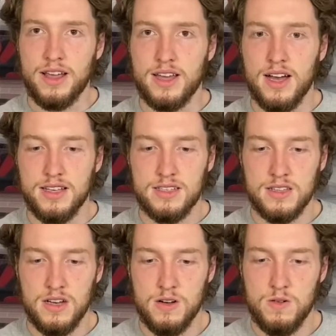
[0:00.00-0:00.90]
guys,
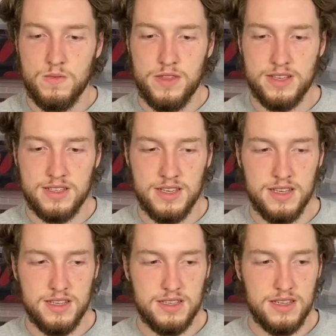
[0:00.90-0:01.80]
so this
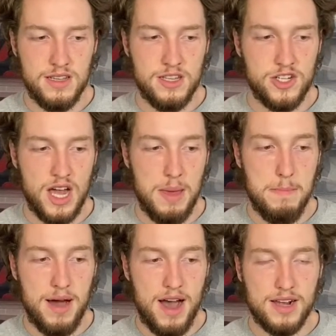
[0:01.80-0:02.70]
is the giant
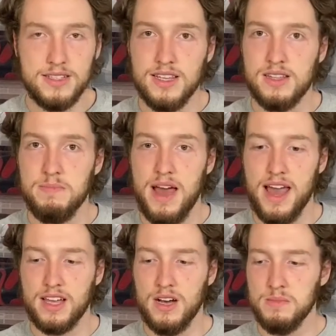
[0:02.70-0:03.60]
box that the
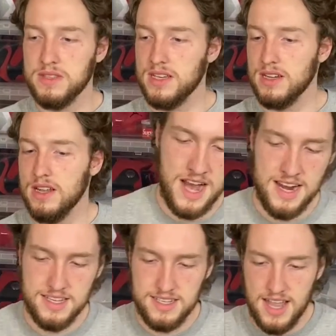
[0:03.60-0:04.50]
pack comes in. Kind
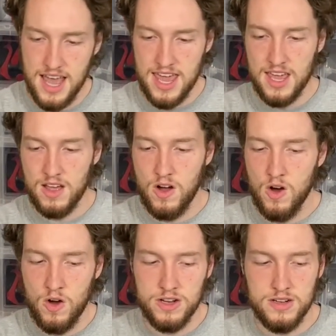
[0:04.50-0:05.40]
of staying
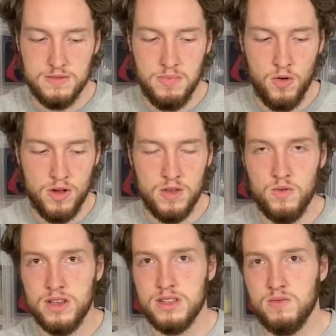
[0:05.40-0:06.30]
on point
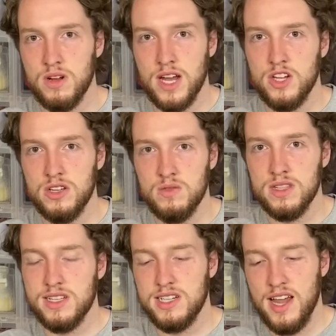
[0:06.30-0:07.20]
with what I do in
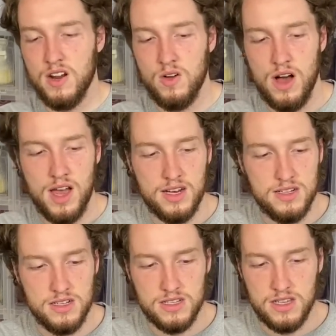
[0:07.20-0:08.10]
this channel. I
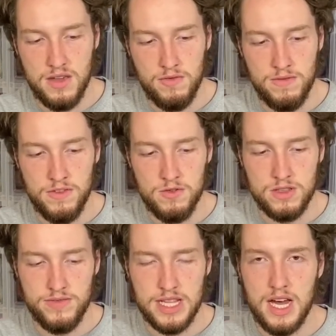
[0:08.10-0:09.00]
just give reviews
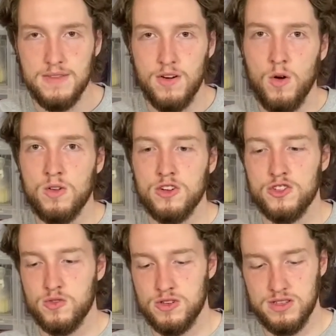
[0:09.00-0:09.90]
of a lot of older
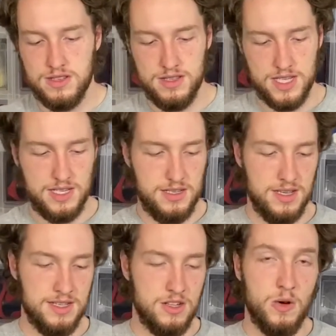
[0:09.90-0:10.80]
Jordans. This
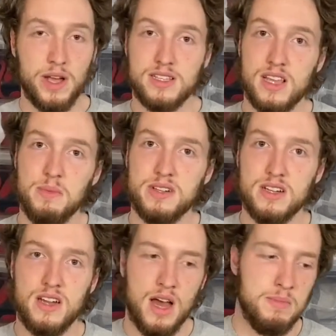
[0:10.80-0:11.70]
is no
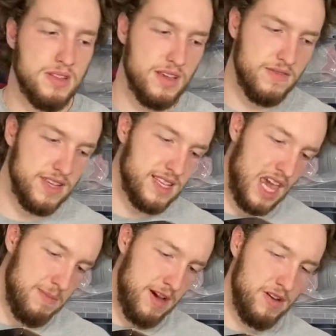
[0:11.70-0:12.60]
exception. I believe these
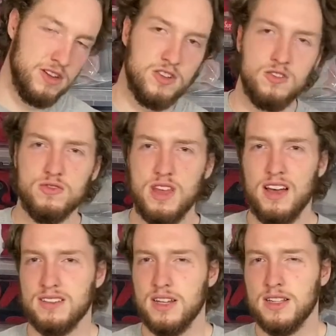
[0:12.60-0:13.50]
came out in
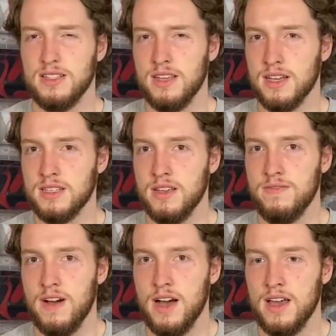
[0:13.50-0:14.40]
2006 if
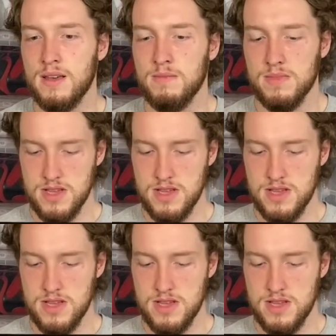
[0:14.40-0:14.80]
I am